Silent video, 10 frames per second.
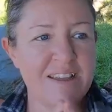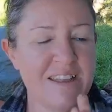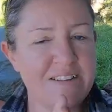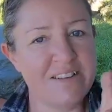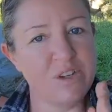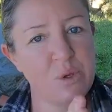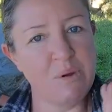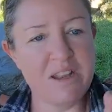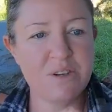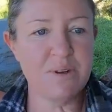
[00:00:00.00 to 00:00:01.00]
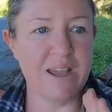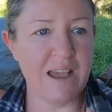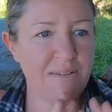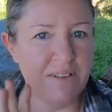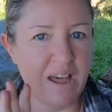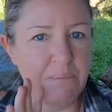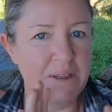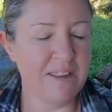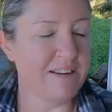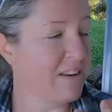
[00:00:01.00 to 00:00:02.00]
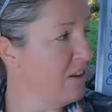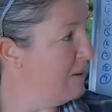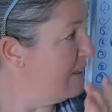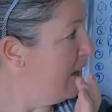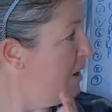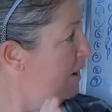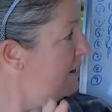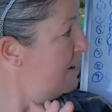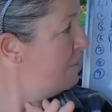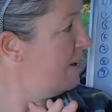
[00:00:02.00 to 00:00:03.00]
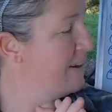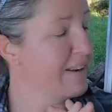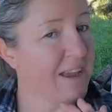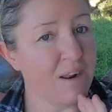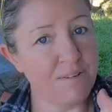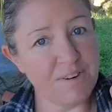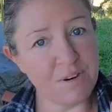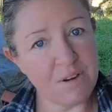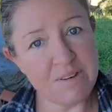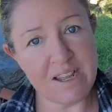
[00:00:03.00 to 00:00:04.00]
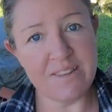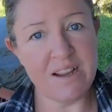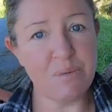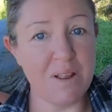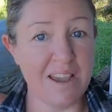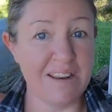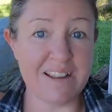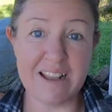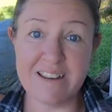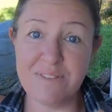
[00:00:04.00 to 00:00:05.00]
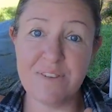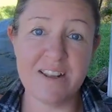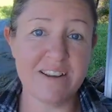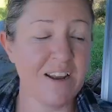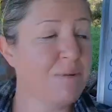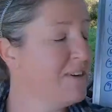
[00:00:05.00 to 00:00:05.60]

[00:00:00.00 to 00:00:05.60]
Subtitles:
It's just too much when I have a lot of building to do, so I don't want it to get overgrown down there while I neglect it for the entire